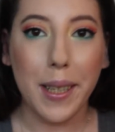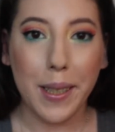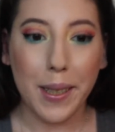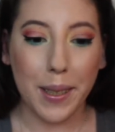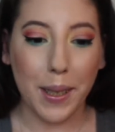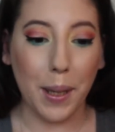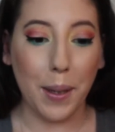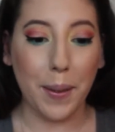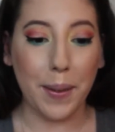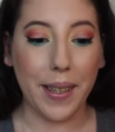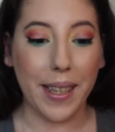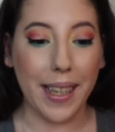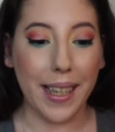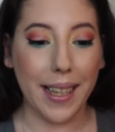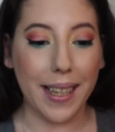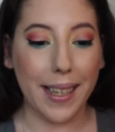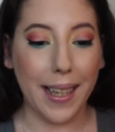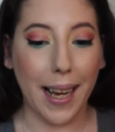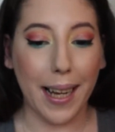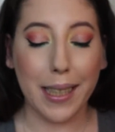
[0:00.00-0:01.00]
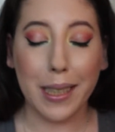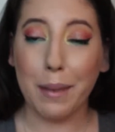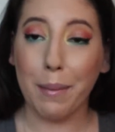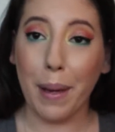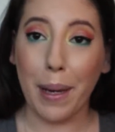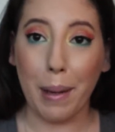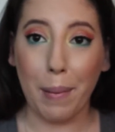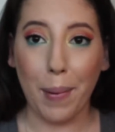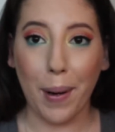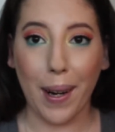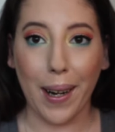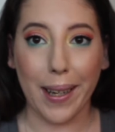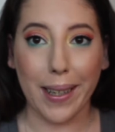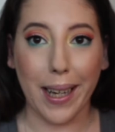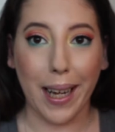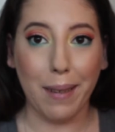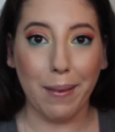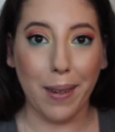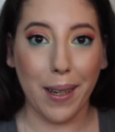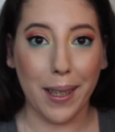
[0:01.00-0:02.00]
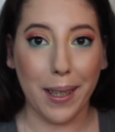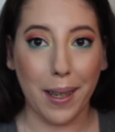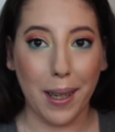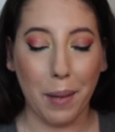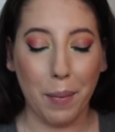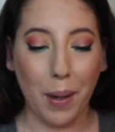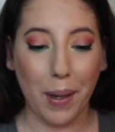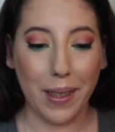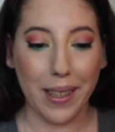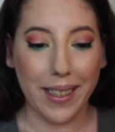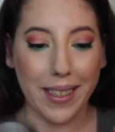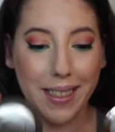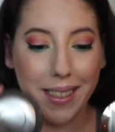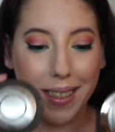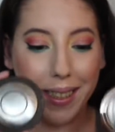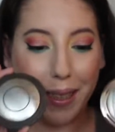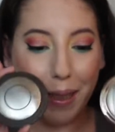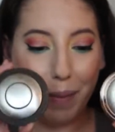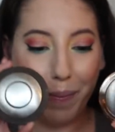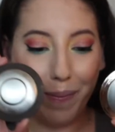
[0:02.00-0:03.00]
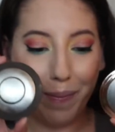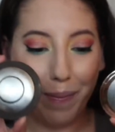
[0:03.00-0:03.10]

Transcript: so the next makeup product I want to talk about is,